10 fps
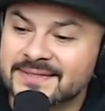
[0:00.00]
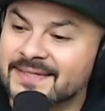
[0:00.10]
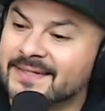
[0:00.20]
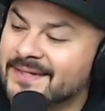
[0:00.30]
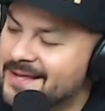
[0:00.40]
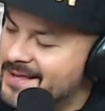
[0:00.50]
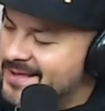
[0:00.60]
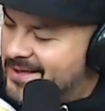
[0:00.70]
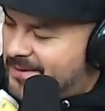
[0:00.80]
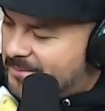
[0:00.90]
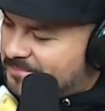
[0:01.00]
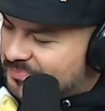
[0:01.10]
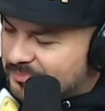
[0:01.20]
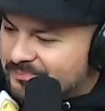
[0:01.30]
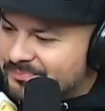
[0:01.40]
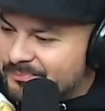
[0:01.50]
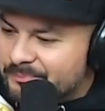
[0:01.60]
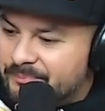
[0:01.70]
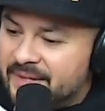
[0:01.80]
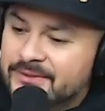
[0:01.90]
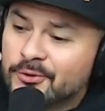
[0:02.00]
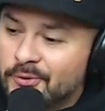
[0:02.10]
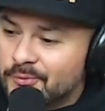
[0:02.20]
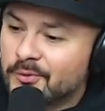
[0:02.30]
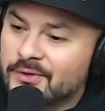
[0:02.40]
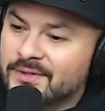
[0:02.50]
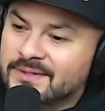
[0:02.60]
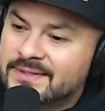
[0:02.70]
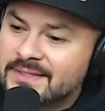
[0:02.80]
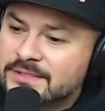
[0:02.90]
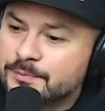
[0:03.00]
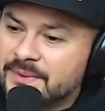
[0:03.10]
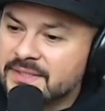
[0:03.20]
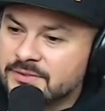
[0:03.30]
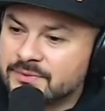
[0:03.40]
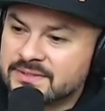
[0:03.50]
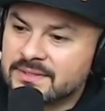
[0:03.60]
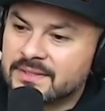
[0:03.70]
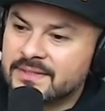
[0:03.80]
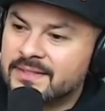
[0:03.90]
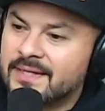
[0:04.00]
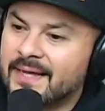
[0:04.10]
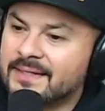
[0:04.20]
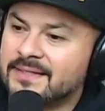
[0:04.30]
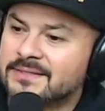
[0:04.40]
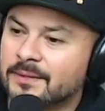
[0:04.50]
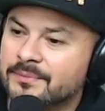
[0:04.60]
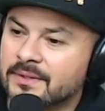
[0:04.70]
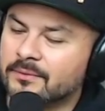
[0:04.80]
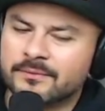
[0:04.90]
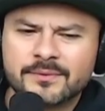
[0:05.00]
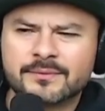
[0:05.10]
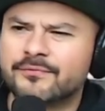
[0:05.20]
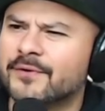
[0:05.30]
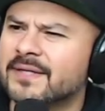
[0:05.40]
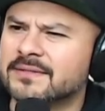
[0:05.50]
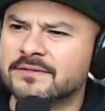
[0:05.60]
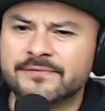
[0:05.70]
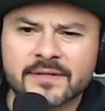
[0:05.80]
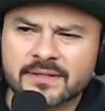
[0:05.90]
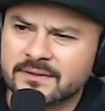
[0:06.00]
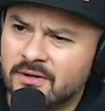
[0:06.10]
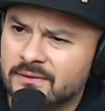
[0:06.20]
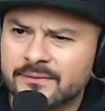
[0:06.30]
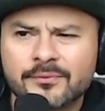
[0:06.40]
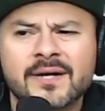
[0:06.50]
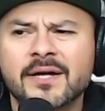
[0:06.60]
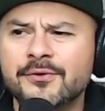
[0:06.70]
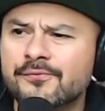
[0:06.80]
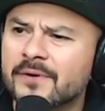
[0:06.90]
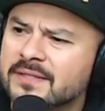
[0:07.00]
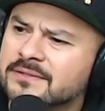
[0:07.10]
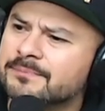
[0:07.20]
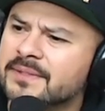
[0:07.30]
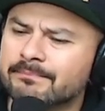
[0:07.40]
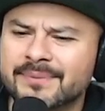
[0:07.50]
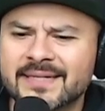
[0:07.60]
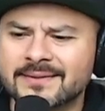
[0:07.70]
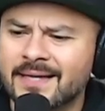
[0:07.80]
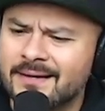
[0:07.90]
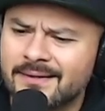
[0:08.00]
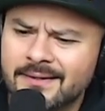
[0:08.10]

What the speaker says: said. Beto O'Rourke did a speech recently, and he's up there. Whoa, Francis, fuck it. Call him right now. You Francis, big Don.